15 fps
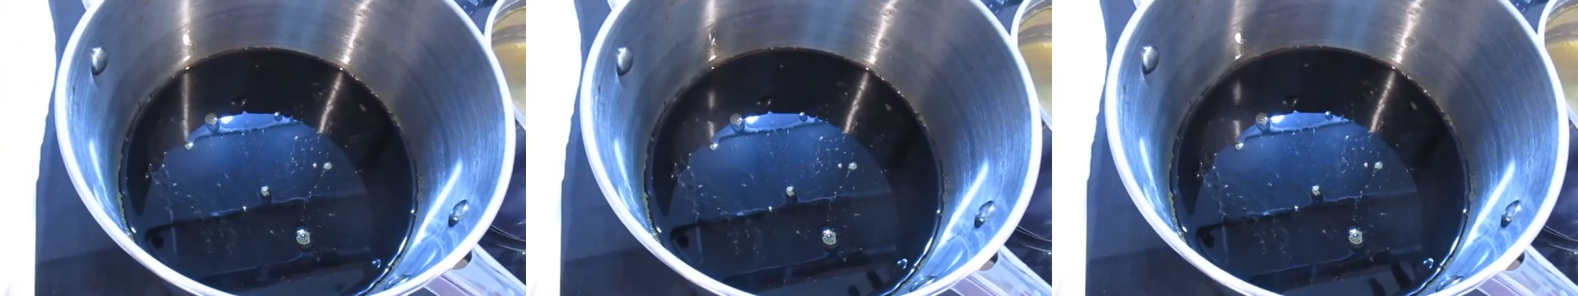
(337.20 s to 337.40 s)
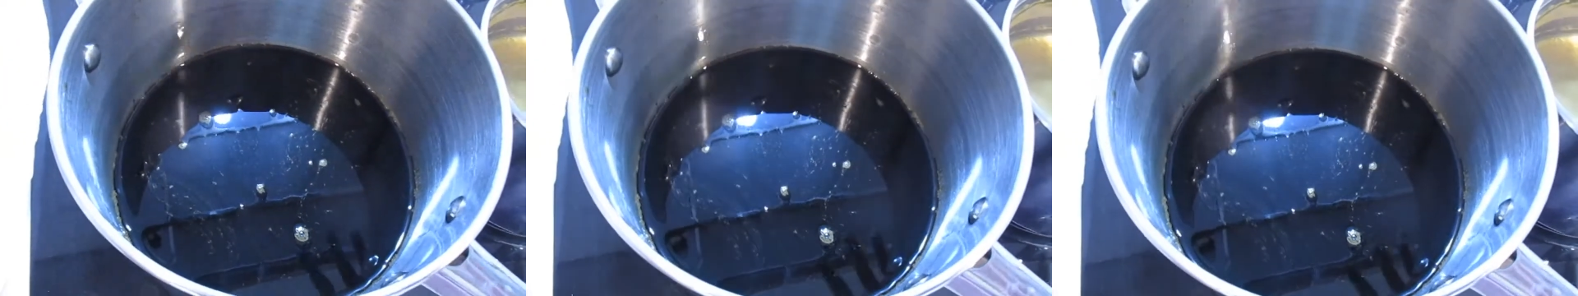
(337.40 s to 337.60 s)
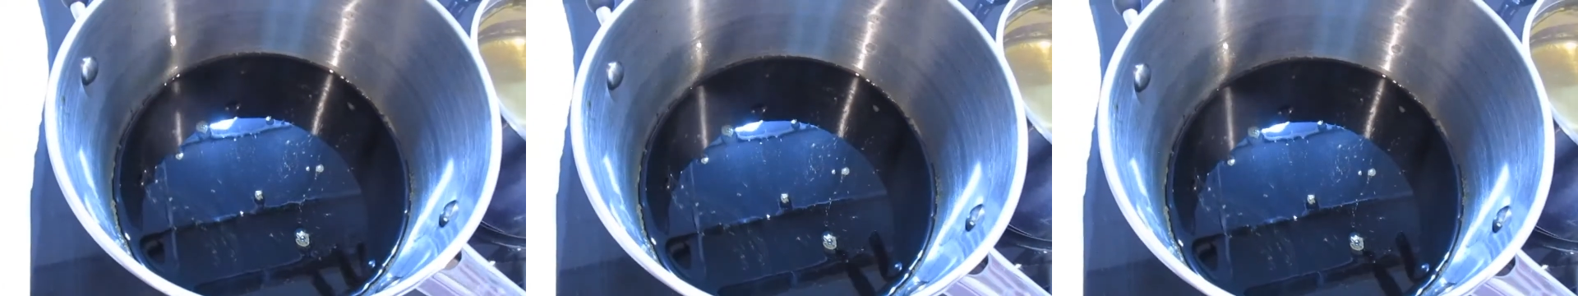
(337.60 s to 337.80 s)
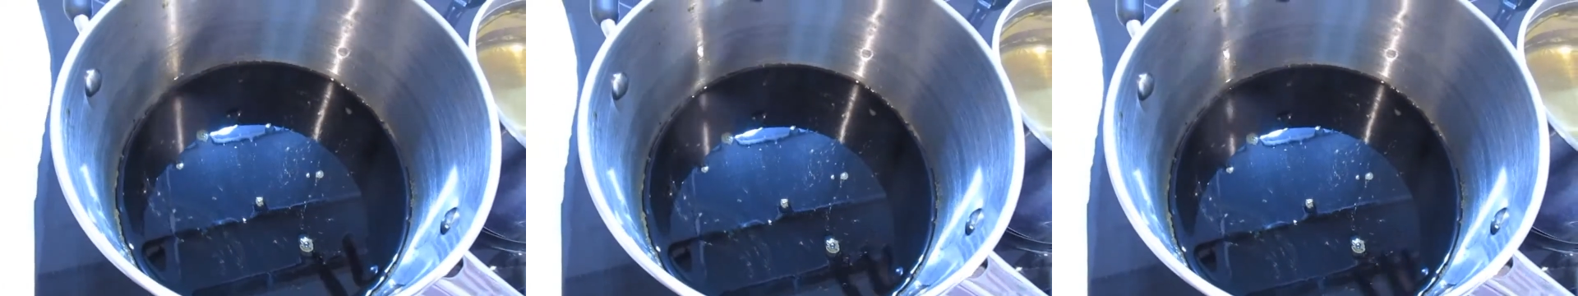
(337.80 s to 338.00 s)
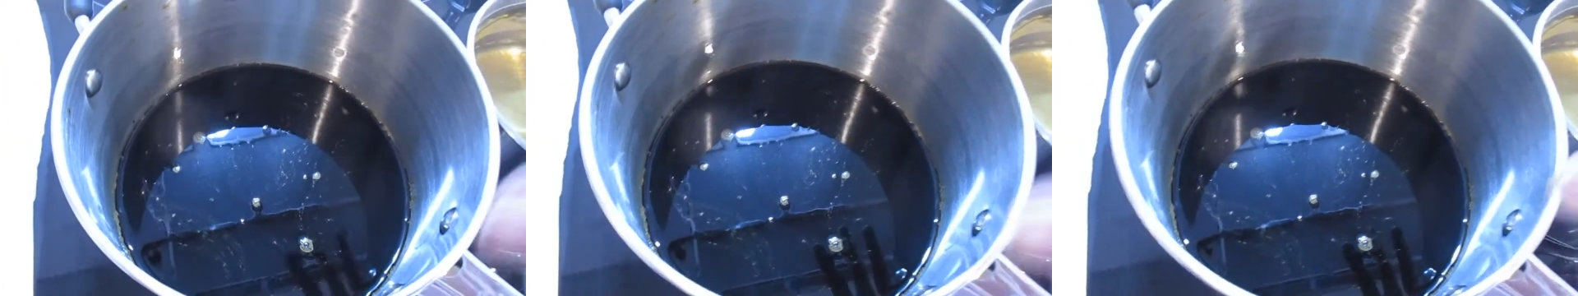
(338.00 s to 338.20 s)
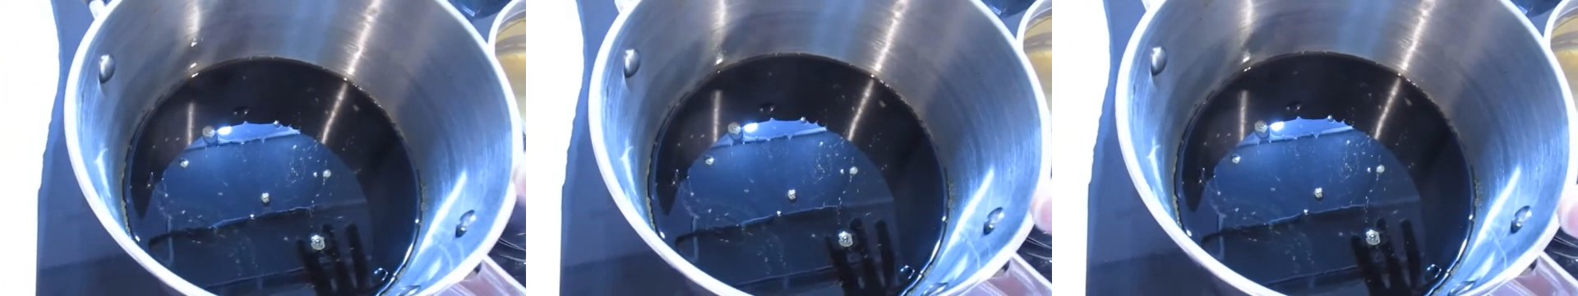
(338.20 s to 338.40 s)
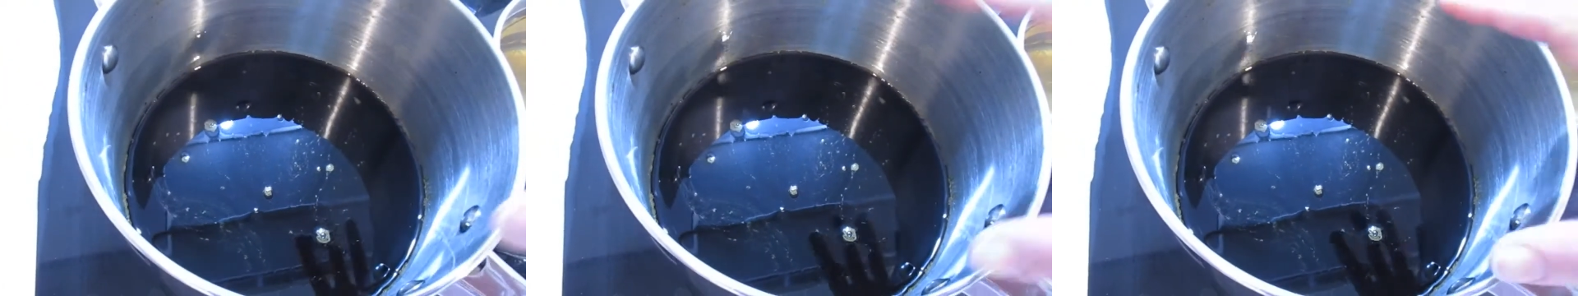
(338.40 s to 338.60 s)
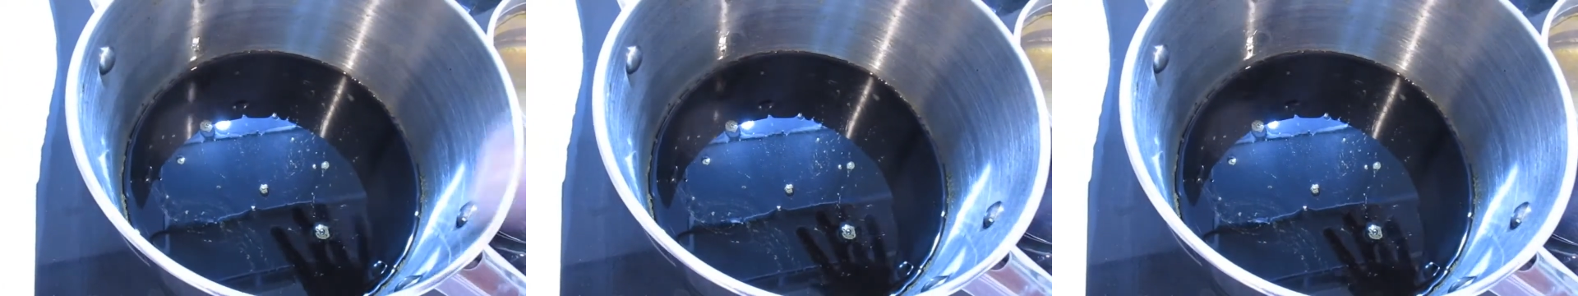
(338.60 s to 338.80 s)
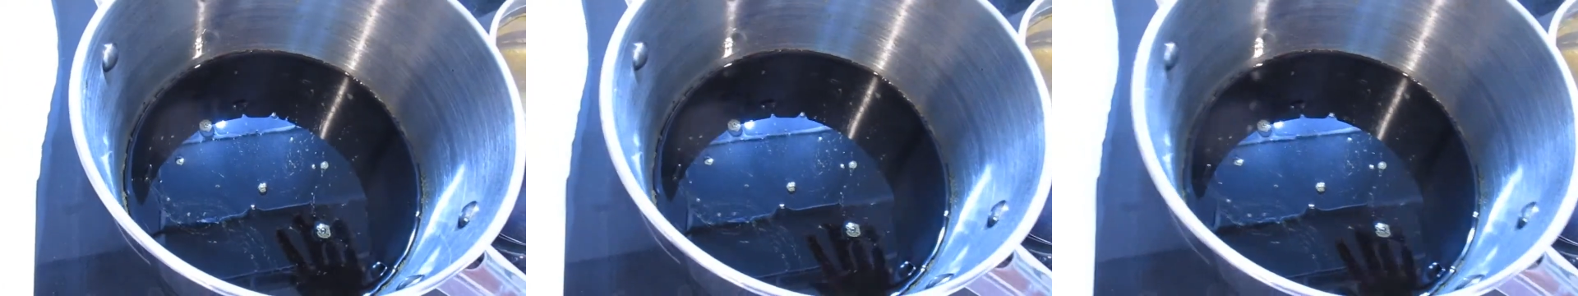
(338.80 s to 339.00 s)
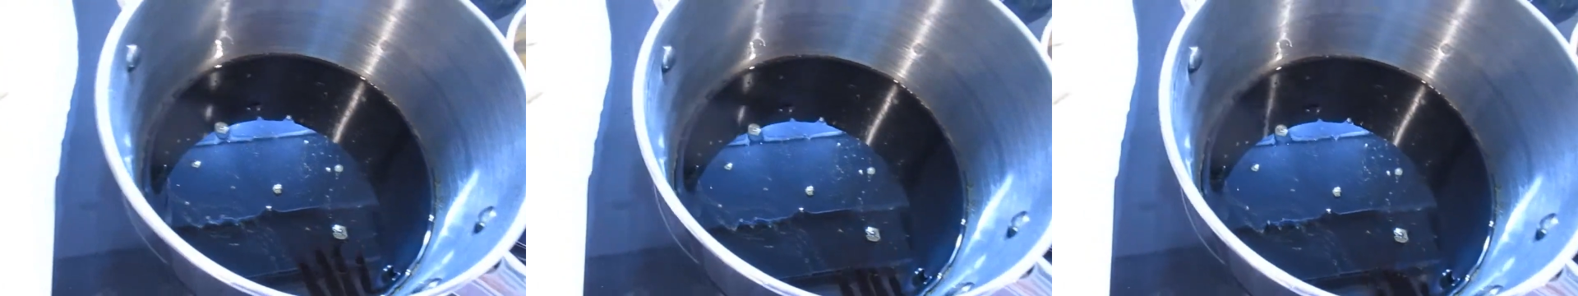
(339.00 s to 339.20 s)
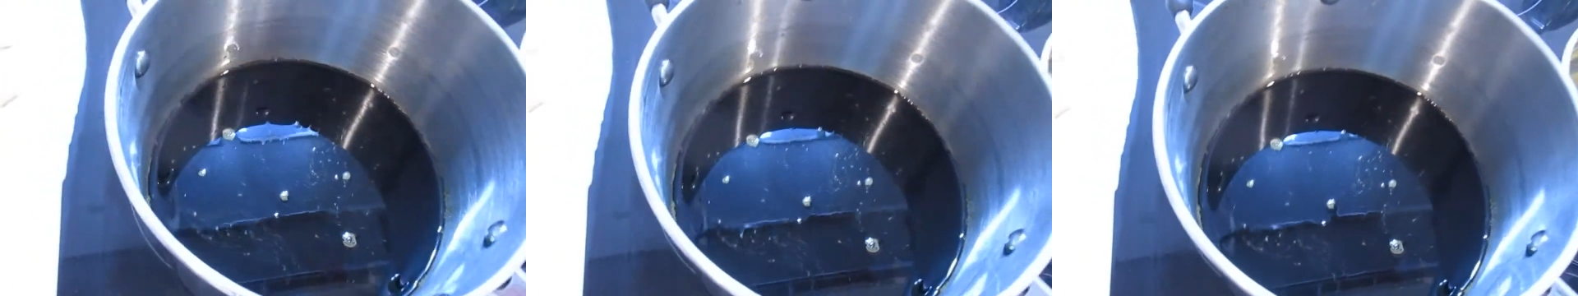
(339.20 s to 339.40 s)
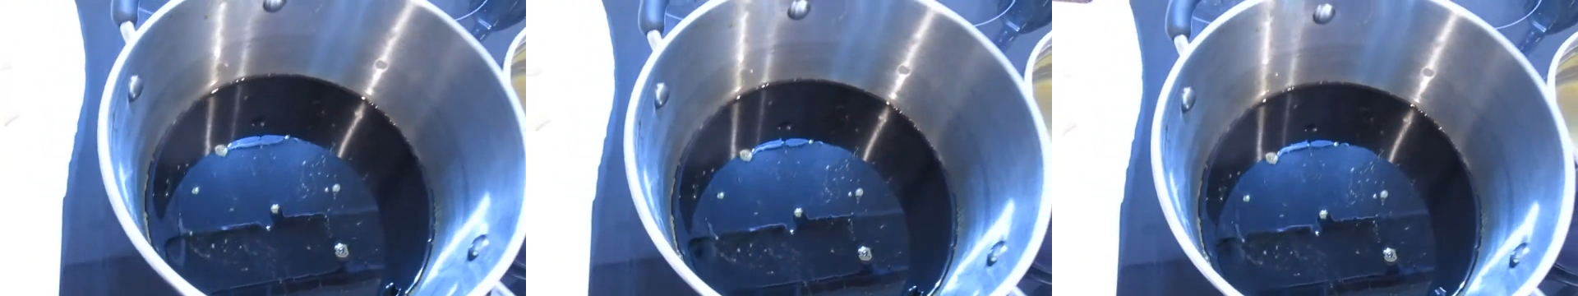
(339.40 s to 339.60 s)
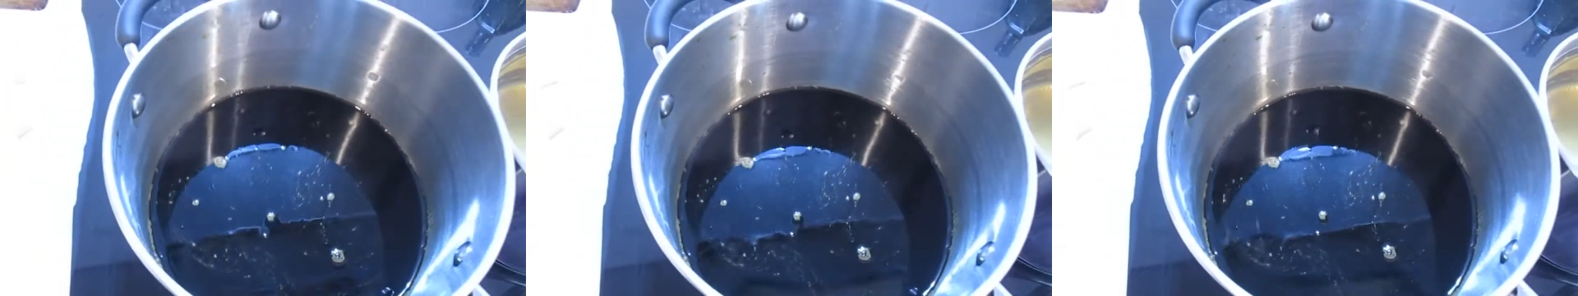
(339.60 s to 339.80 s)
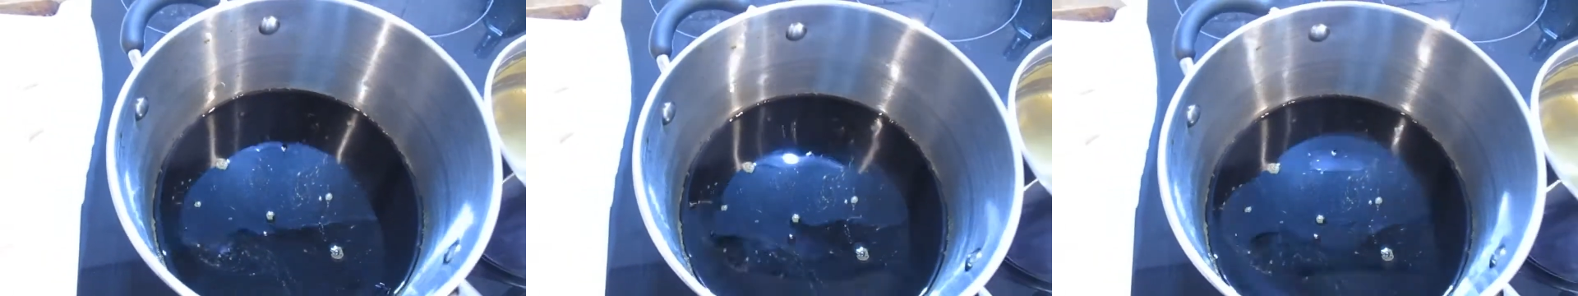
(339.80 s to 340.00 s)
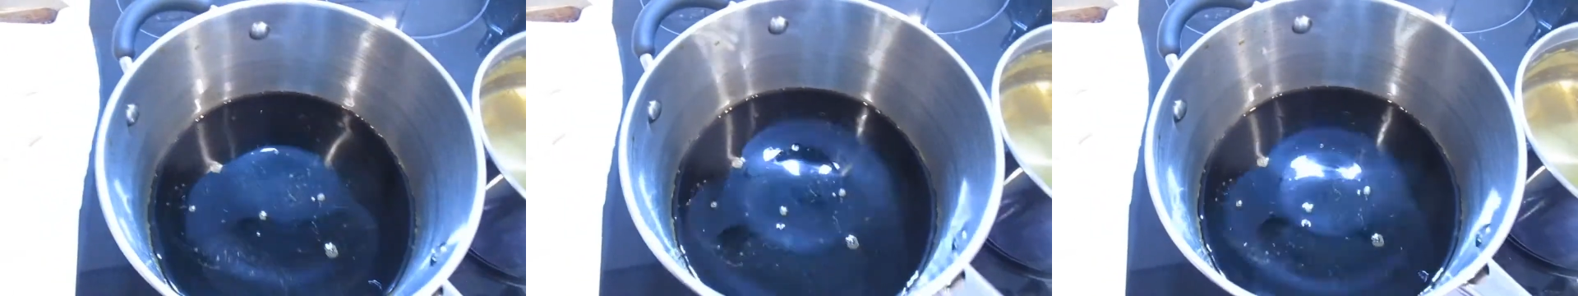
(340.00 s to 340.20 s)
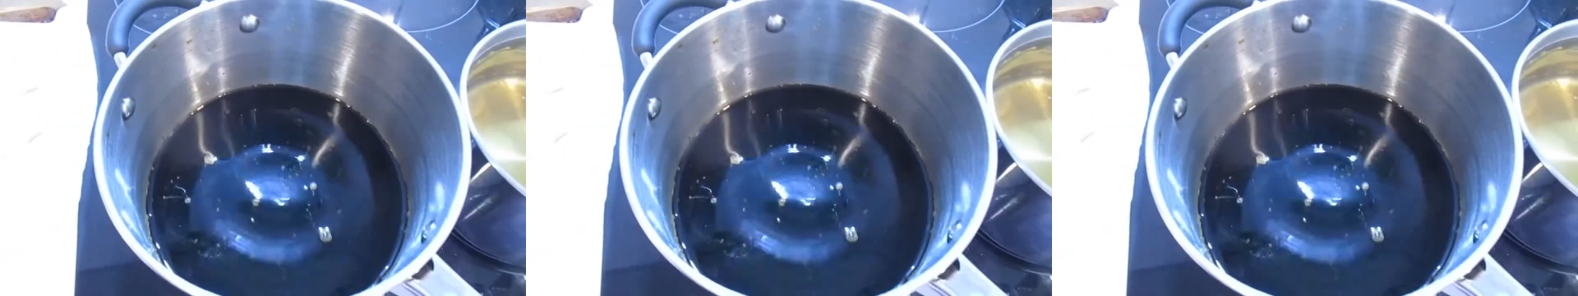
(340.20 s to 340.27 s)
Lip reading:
(no speaker visible)